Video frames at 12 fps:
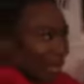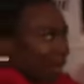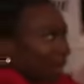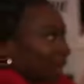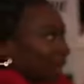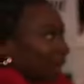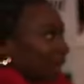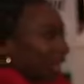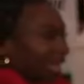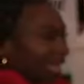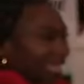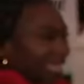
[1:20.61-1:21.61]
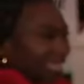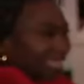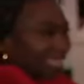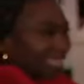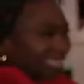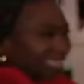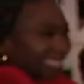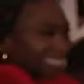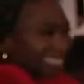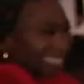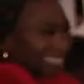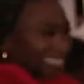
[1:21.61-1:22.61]

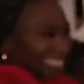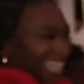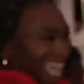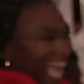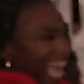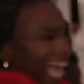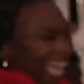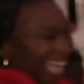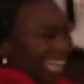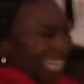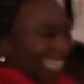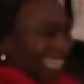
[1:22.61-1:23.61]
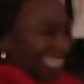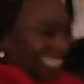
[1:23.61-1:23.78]
The person shown says nothing.